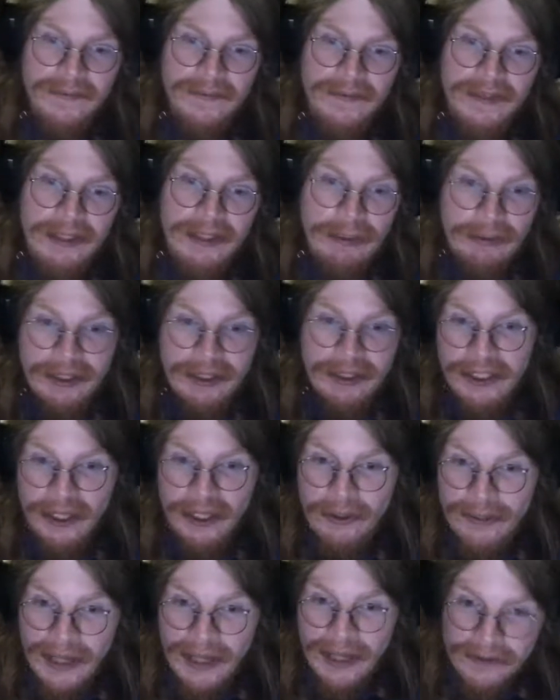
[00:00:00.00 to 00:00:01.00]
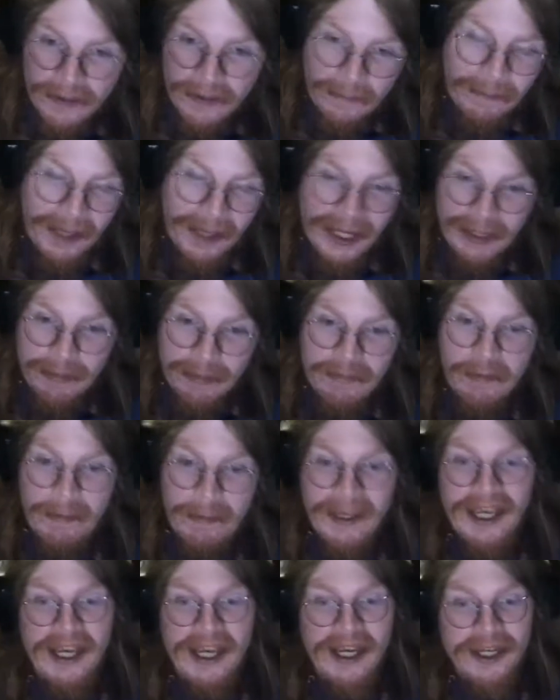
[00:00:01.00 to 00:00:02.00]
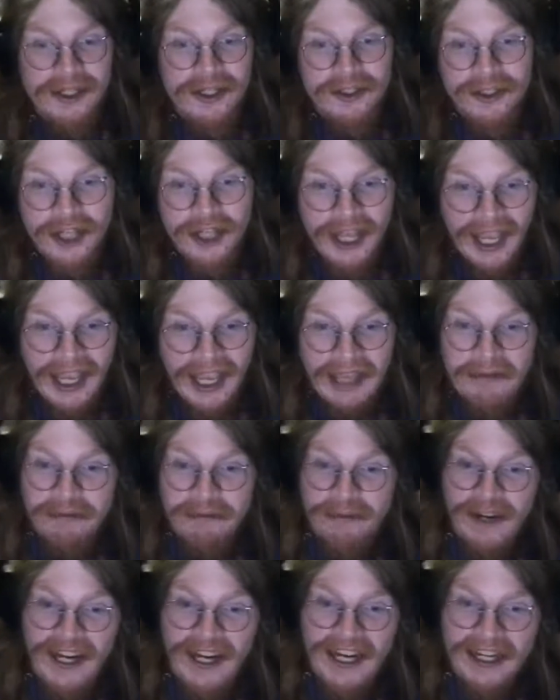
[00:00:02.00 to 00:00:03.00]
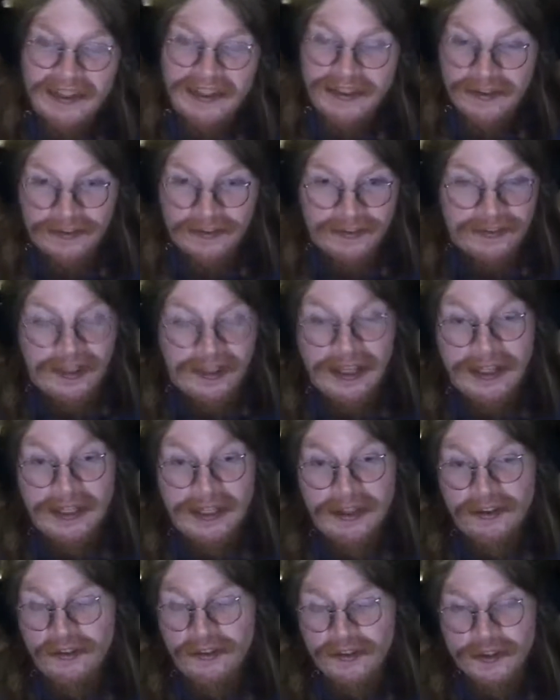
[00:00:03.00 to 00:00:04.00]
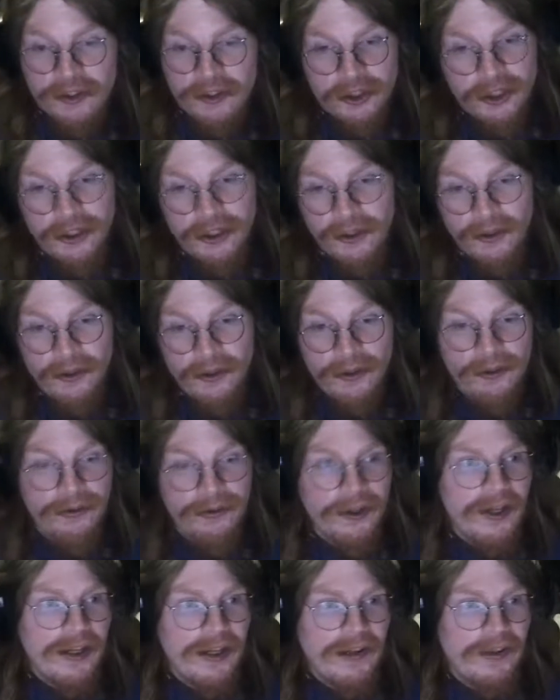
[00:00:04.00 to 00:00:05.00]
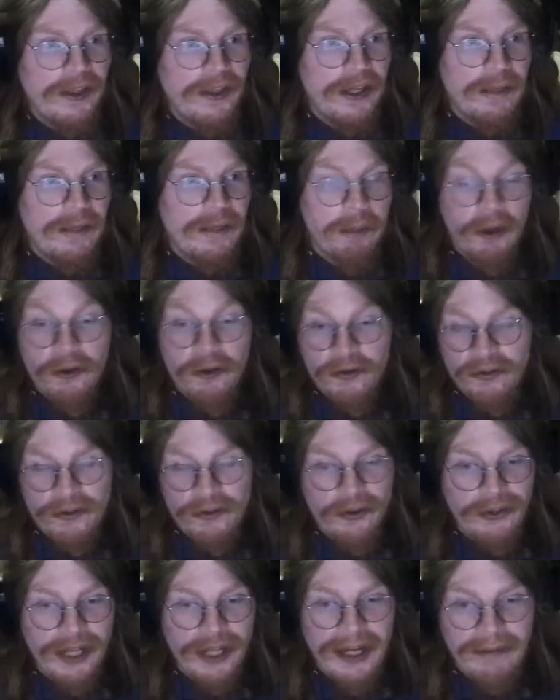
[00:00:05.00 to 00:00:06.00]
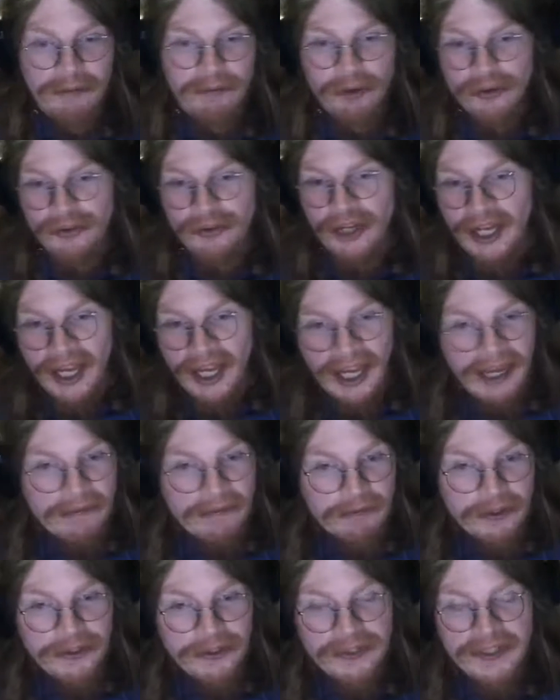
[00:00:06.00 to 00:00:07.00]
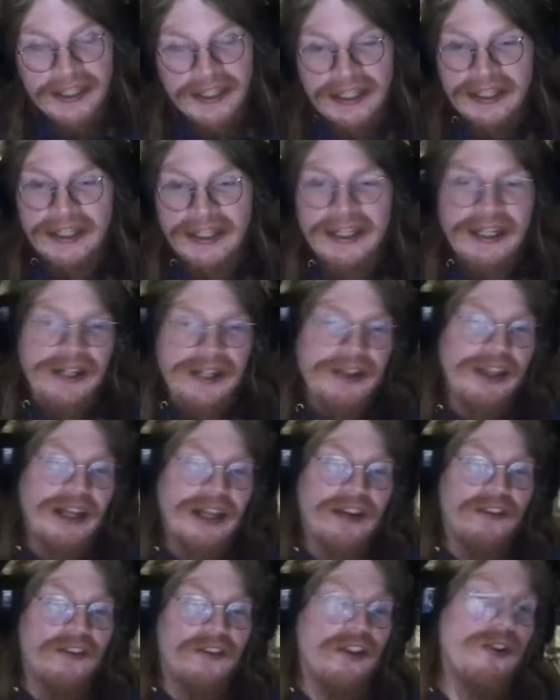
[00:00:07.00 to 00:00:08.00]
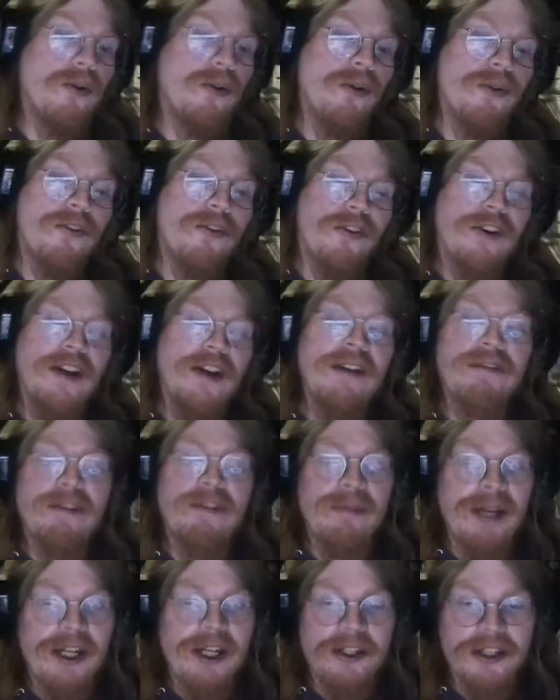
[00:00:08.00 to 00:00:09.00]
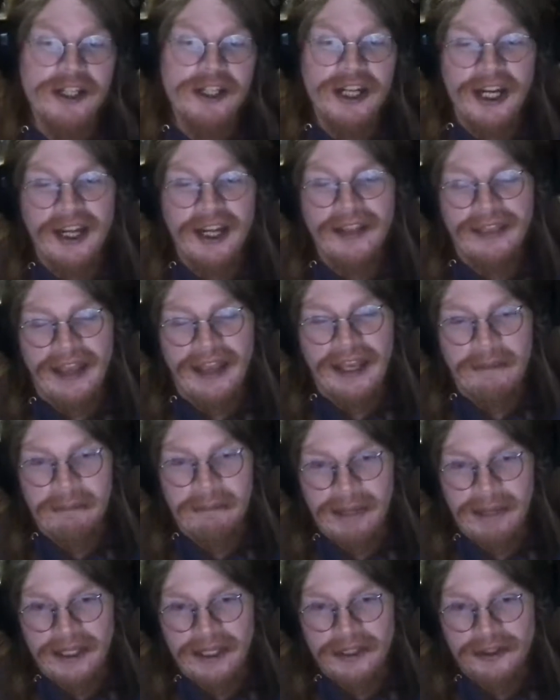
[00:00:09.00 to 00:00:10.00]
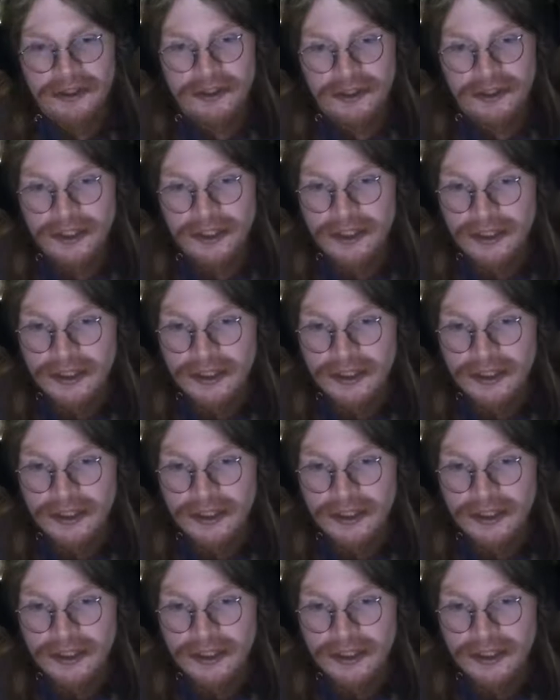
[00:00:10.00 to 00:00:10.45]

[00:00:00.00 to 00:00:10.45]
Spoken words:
You can go down to the bottom of the page and find the studies, the journals, the personal novels, everything that is used for information on that page.